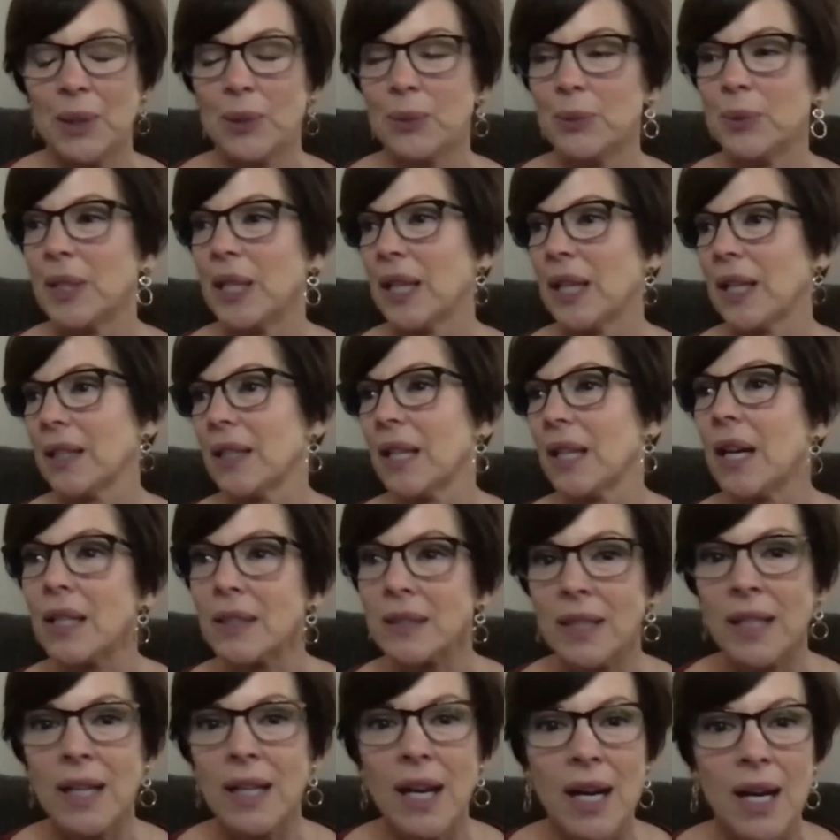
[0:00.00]
We had a lot
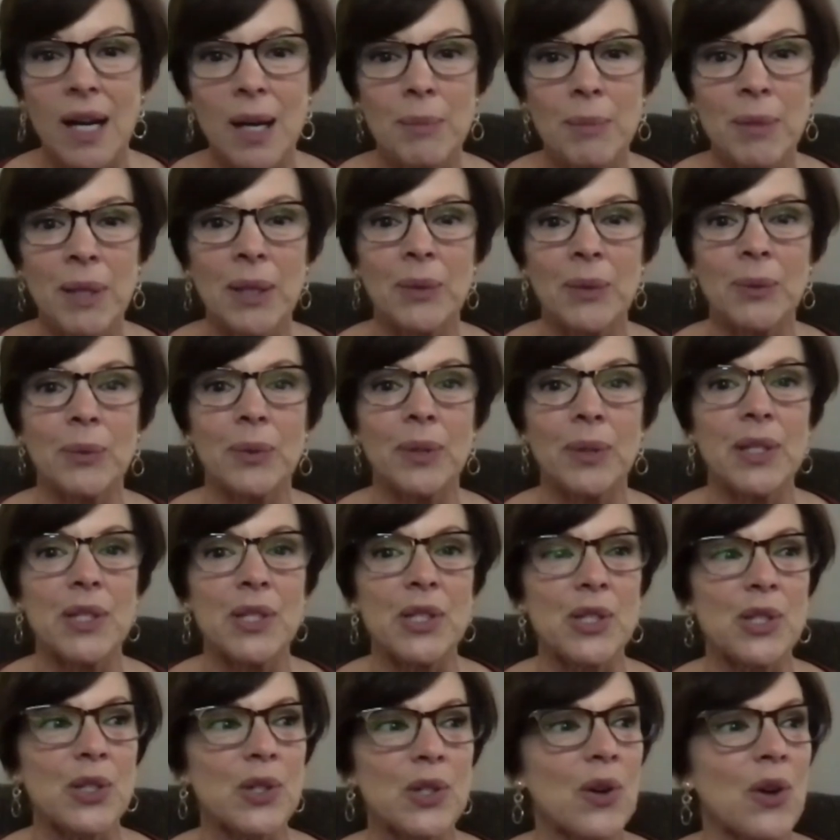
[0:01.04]
in common. We
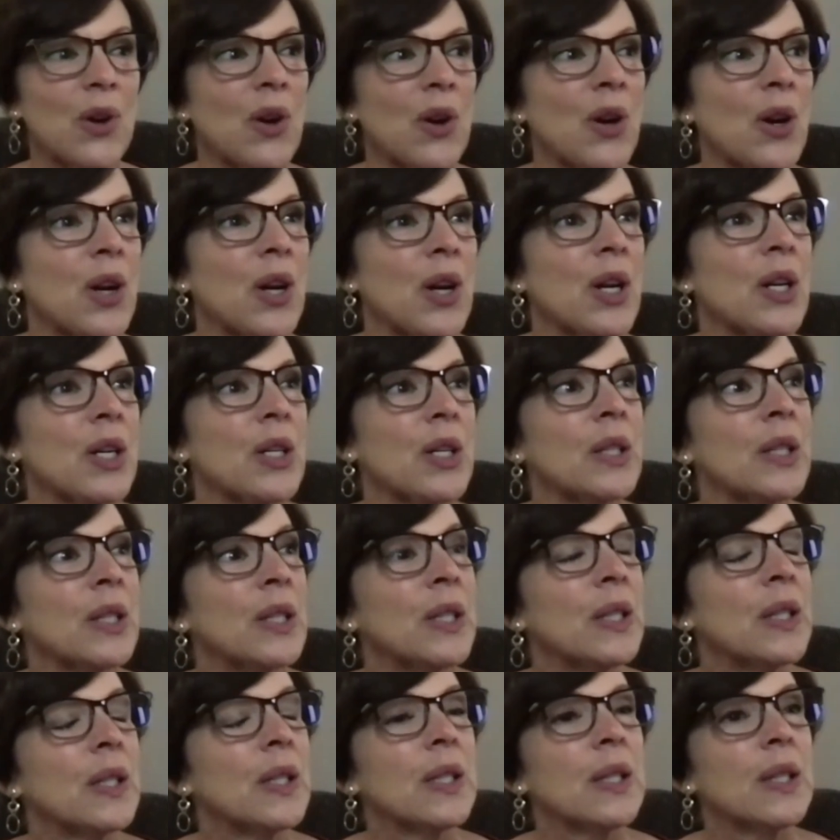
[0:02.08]
saw
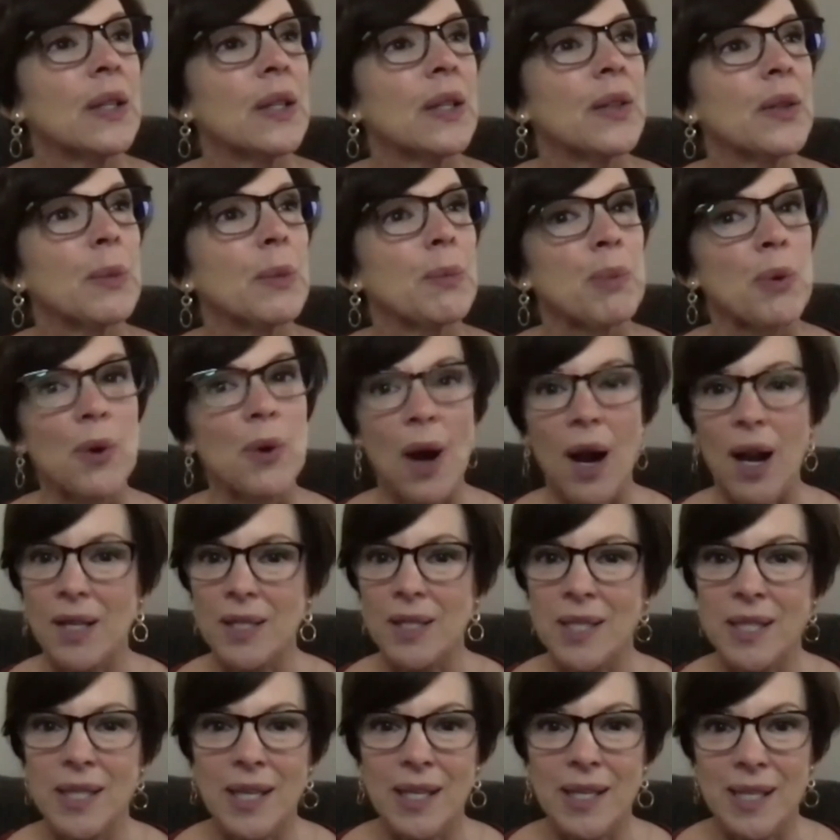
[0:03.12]
the
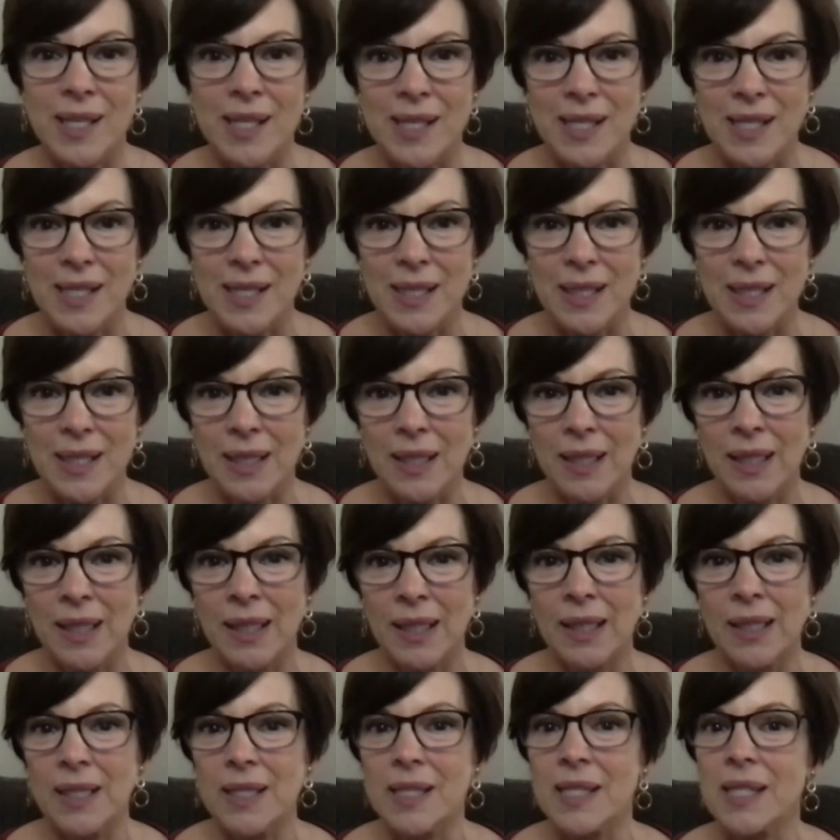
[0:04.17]
process
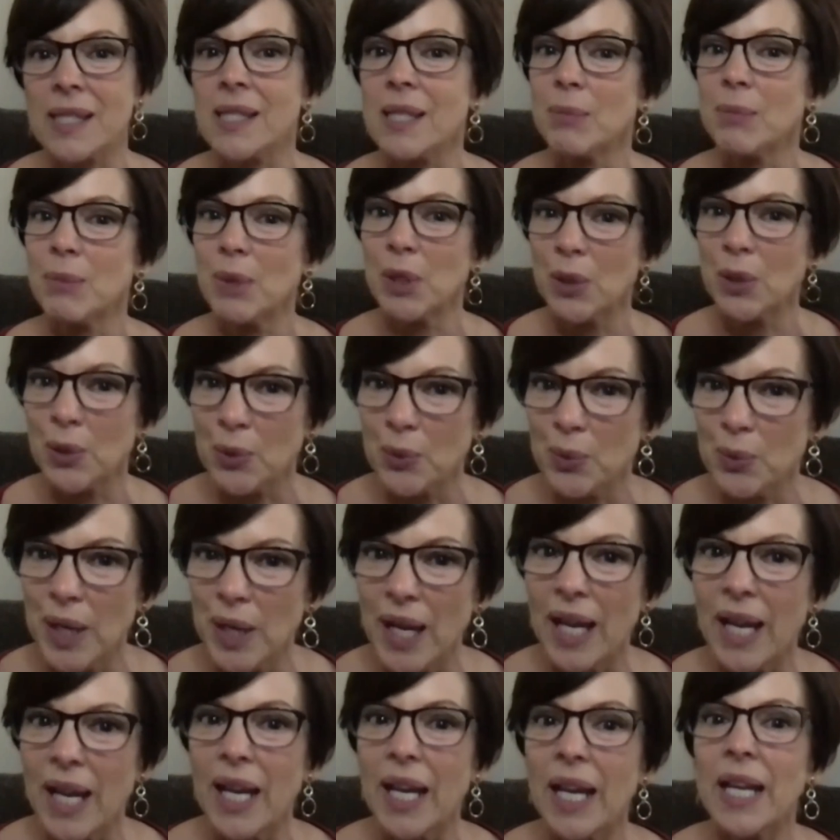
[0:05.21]
in a similar
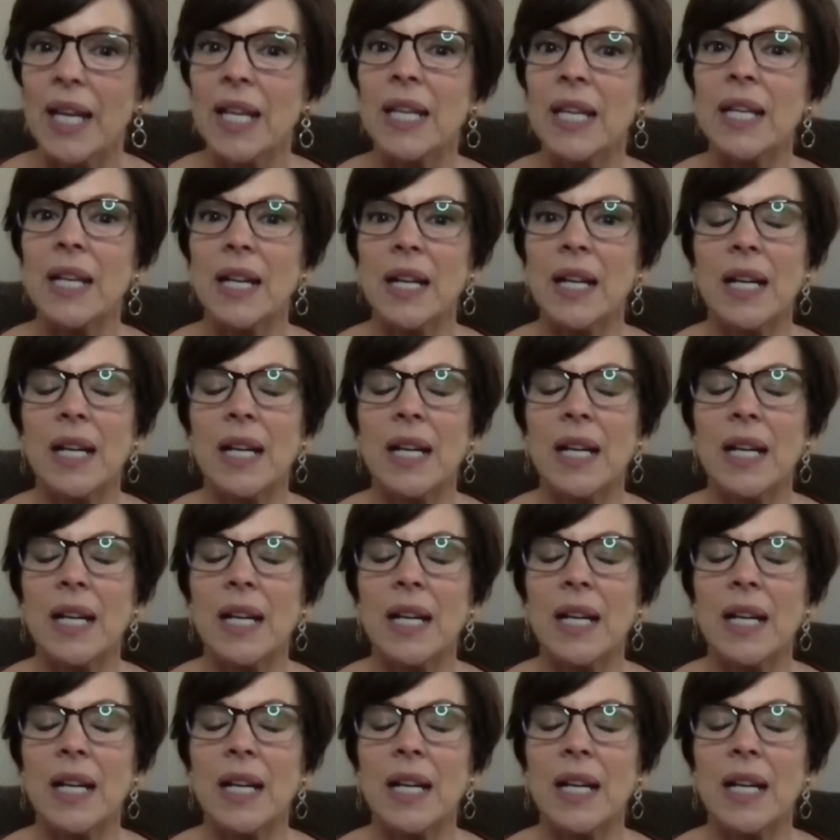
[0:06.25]
way.